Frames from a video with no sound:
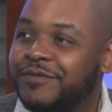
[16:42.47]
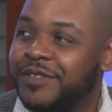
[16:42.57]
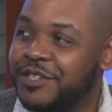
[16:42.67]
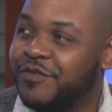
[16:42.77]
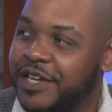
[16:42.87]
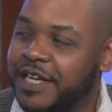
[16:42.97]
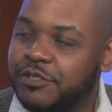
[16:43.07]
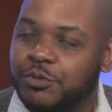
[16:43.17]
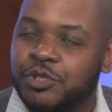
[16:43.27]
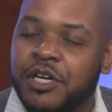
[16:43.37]
this
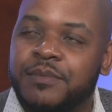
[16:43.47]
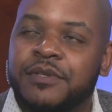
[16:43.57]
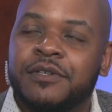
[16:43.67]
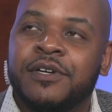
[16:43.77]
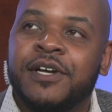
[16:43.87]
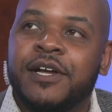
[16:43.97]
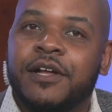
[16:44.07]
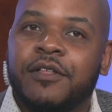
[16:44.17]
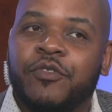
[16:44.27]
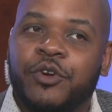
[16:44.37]
financial trauma,
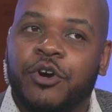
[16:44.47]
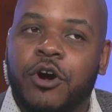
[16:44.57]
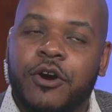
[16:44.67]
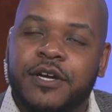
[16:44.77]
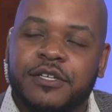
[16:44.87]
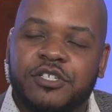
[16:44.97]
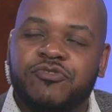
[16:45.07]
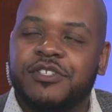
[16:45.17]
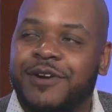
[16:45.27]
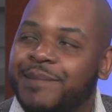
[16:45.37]
there are
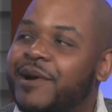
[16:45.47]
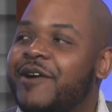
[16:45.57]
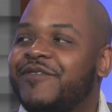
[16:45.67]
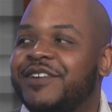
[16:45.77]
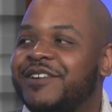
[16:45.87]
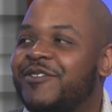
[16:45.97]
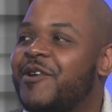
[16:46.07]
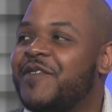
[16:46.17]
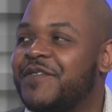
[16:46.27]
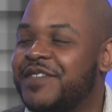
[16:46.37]
industries that are profiting
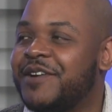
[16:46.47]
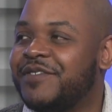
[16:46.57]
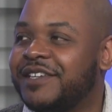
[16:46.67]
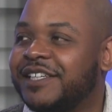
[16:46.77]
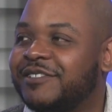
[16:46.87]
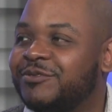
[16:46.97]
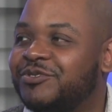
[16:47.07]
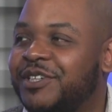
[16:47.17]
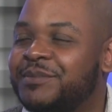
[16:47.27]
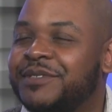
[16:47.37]
off of that financial
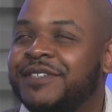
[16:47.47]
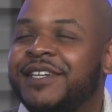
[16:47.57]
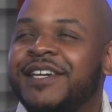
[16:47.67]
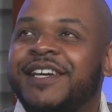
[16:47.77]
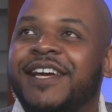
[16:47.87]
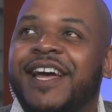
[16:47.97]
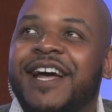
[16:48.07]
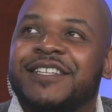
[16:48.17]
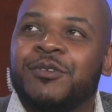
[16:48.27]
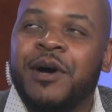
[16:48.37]
trauma.
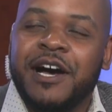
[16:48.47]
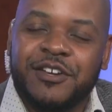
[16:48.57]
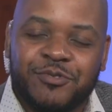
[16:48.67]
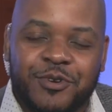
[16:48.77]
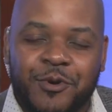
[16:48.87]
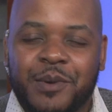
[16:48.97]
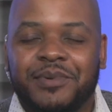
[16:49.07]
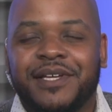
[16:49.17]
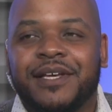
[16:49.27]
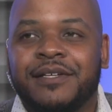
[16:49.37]
And so how do you go up
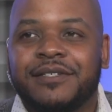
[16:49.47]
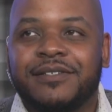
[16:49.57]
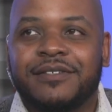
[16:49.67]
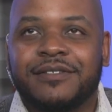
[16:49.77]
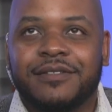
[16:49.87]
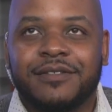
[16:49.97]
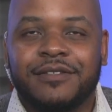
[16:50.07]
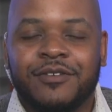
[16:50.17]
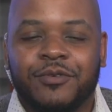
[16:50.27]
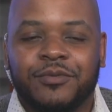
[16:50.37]
against,
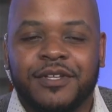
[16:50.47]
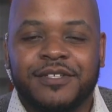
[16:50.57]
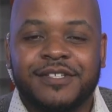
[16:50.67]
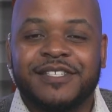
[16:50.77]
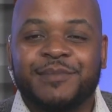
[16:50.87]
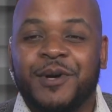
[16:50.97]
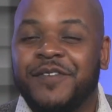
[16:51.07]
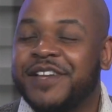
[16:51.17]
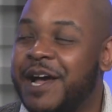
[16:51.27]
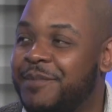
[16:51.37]
you know, the system
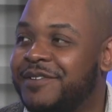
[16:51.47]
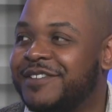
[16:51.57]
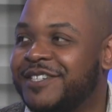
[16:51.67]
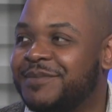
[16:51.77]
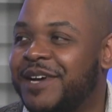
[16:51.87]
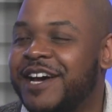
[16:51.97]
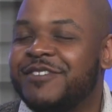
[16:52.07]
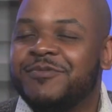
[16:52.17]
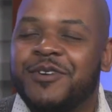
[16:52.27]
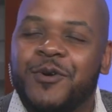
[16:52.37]
of capitalism? How do
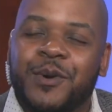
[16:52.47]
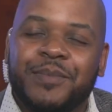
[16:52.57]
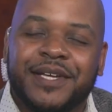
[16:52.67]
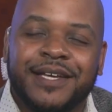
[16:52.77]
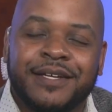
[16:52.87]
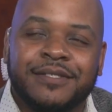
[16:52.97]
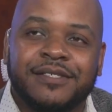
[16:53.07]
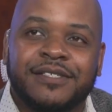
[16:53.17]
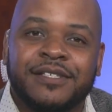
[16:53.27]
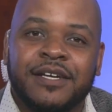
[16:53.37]
you go up
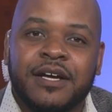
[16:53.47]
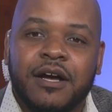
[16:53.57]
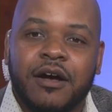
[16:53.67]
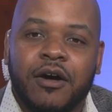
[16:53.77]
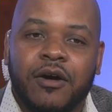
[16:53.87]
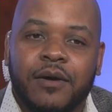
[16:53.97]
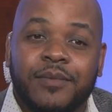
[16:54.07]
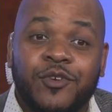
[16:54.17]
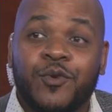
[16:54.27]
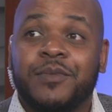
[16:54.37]
against um,
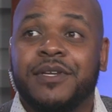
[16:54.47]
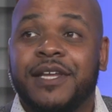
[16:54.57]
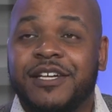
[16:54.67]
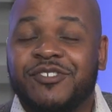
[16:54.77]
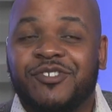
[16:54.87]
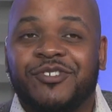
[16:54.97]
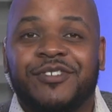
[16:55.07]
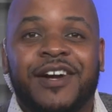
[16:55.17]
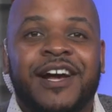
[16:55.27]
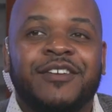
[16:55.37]
human
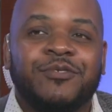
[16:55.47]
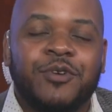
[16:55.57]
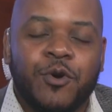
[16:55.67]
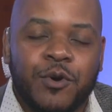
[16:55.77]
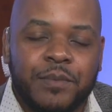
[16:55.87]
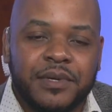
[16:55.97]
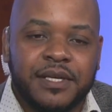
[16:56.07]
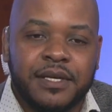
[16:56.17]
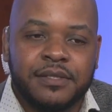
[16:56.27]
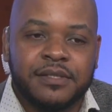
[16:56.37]
nature? How do you go up
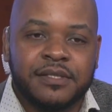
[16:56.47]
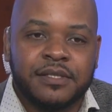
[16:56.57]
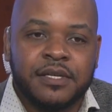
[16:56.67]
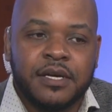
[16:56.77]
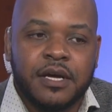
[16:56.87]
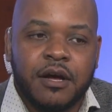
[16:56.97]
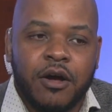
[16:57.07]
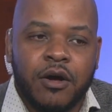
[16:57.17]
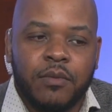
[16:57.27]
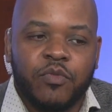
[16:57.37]
against
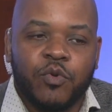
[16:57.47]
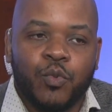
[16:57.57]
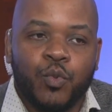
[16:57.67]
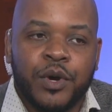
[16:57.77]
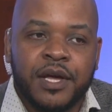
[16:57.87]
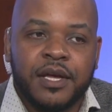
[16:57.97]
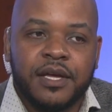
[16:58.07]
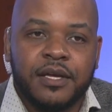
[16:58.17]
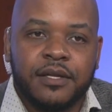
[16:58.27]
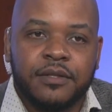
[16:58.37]
um, the
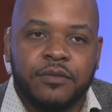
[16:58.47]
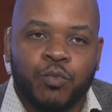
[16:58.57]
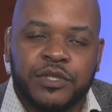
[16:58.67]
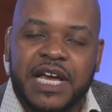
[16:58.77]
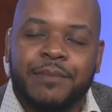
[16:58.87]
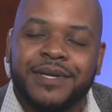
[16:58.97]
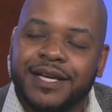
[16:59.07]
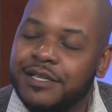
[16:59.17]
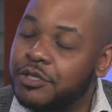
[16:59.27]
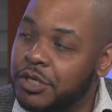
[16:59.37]
way what's happening
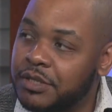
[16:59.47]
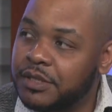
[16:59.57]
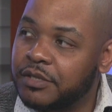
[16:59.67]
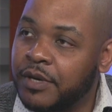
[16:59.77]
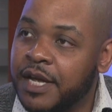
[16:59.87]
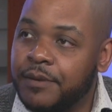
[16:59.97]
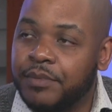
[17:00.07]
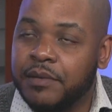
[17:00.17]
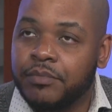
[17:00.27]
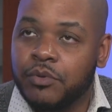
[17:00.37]
internally, right?
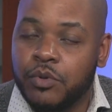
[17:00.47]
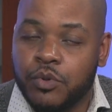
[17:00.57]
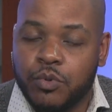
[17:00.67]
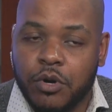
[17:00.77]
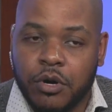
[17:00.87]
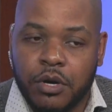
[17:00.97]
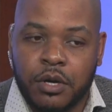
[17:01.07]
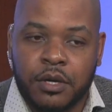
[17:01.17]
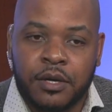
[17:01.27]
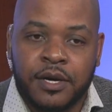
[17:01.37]
People who
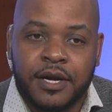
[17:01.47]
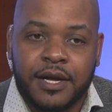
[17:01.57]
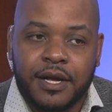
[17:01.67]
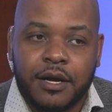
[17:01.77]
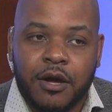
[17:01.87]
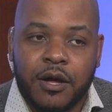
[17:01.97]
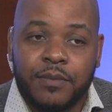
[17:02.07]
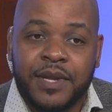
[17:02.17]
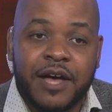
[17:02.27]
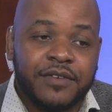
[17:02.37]
are
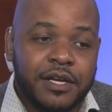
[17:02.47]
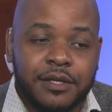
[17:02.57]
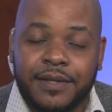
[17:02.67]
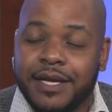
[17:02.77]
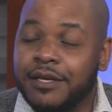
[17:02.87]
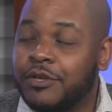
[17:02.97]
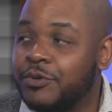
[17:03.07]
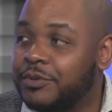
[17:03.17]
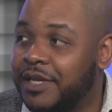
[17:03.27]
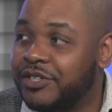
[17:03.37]
um, navigating that
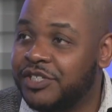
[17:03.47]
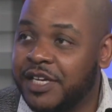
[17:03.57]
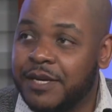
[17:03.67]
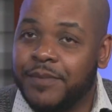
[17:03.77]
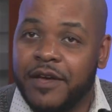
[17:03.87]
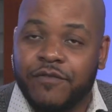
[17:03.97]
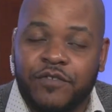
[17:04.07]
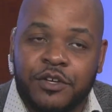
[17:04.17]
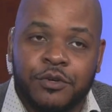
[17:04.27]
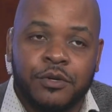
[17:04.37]
guilt, that shame, that
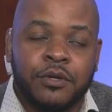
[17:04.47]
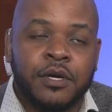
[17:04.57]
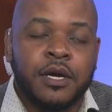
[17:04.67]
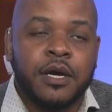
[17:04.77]
fear,